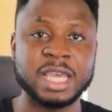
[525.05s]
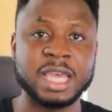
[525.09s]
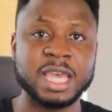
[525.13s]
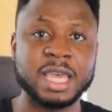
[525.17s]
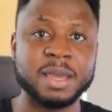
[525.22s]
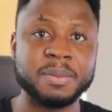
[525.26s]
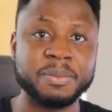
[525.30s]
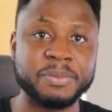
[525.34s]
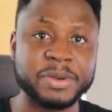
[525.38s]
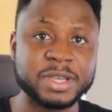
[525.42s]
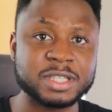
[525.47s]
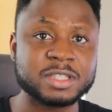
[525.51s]

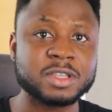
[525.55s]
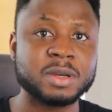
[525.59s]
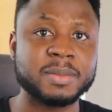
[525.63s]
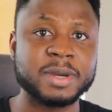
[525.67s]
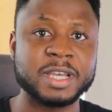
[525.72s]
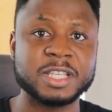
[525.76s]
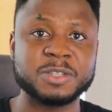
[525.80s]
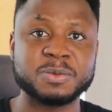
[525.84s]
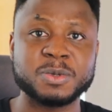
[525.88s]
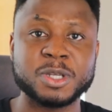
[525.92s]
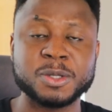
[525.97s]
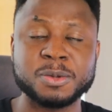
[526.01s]
And based on my
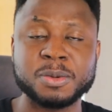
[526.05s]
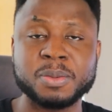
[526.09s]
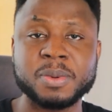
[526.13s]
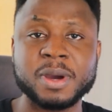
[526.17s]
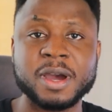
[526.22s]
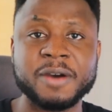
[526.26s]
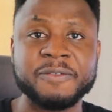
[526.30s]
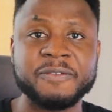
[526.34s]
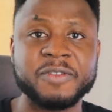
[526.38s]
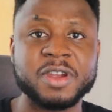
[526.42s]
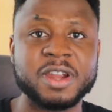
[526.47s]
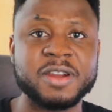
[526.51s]
experience, people
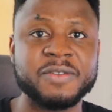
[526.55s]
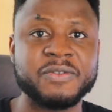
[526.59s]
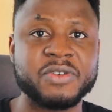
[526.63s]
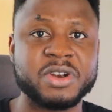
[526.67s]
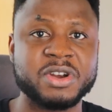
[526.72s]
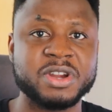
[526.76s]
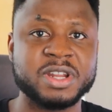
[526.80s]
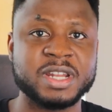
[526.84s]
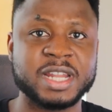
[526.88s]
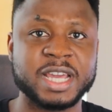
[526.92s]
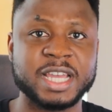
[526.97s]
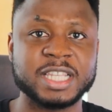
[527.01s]
are very,
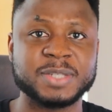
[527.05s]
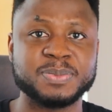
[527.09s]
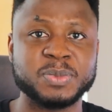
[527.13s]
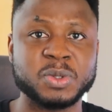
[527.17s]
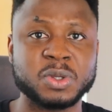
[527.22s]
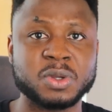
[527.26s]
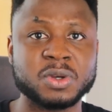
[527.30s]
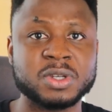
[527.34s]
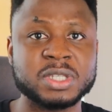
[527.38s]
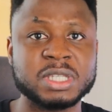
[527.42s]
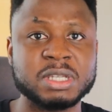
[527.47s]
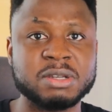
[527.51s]
very nice
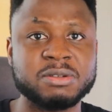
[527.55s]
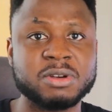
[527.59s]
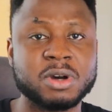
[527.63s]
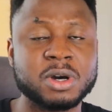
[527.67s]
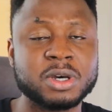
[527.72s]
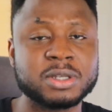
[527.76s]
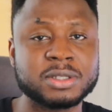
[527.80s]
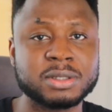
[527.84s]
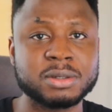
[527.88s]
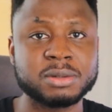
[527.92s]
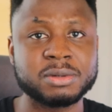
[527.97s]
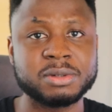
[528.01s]
because they
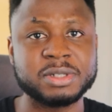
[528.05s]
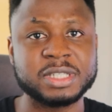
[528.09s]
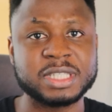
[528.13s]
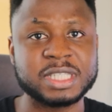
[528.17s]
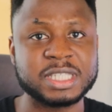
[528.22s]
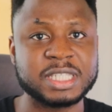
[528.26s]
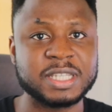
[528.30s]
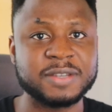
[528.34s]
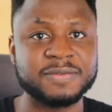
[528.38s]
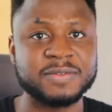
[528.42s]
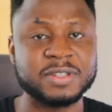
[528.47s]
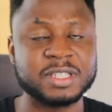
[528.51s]
also
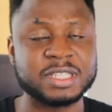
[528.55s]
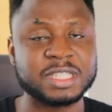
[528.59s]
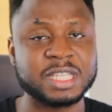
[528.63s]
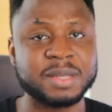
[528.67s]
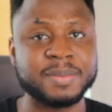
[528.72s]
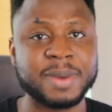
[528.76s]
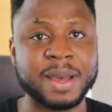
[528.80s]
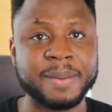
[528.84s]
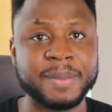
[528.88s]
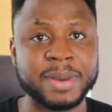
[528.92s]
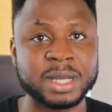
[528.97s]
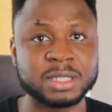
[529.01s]
receive the
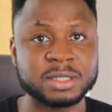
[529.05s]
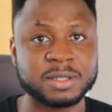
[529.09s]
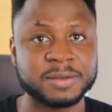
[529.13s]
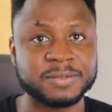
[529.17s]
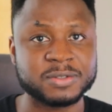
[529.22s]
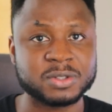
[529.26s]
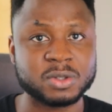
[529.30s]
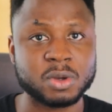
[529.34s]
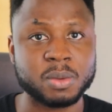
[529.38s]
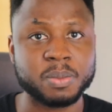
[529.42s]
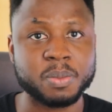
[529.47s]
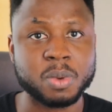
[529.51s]
same amount of
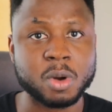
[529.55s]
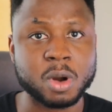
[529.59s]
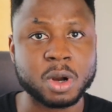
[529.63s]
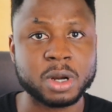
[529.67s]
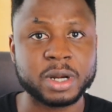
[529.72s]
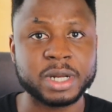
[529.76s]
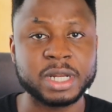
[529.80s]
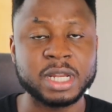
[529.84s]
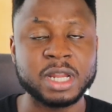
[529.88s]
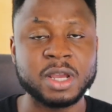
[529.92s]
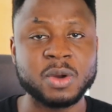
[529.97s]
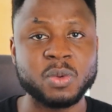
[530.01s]

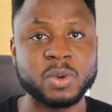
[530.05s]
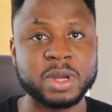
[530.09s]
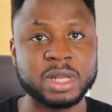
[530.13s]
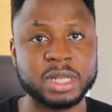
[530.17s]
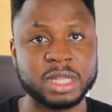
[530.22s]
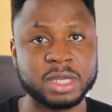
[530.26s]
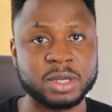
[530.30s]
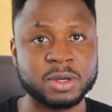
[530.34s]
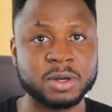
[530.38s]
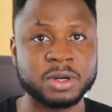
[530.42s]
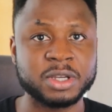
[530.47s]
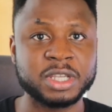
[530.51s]
support when
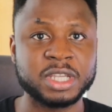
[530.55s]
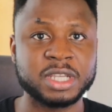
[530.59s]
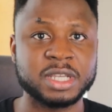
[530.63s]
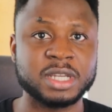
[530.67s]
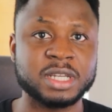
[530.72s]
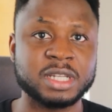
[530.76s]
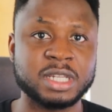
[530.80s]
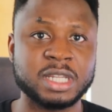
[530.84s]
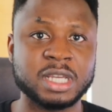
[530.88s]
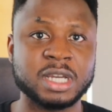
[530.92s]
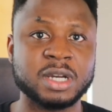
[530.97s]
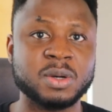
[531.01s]
they go
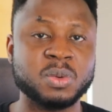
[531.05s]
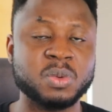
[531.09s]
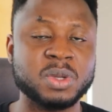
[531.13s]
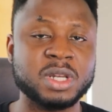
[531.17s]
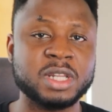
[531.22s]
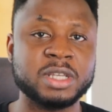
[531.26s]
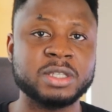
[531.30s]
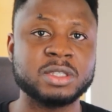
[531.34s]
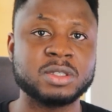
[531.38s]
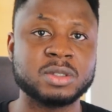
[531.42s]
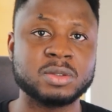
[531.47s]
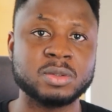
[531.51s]
here. They are
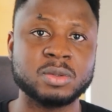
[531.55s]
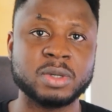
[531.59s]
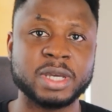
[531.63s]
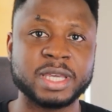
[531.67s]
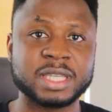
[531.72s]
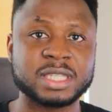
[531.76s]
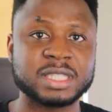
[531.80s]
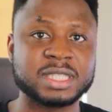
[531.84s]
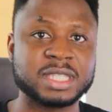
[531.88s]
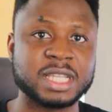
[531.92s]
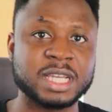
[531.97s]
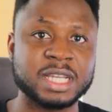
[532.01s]
willing to
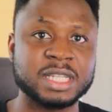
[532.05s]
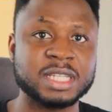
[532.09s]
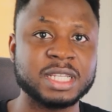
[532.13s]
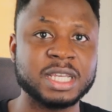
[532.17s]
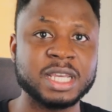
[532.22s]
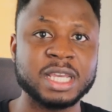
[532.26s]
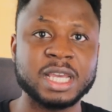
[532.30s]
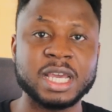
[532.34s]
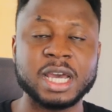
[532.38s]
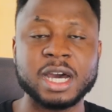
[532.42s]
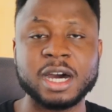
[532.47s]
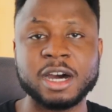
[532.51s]
extend
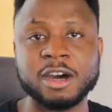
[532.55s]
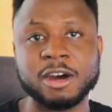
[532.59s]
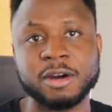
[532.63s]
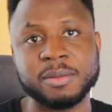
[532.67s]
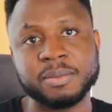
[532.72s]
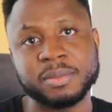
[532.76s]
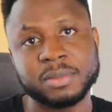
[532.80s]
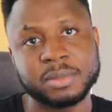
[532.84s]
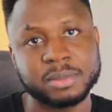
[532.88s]
uh,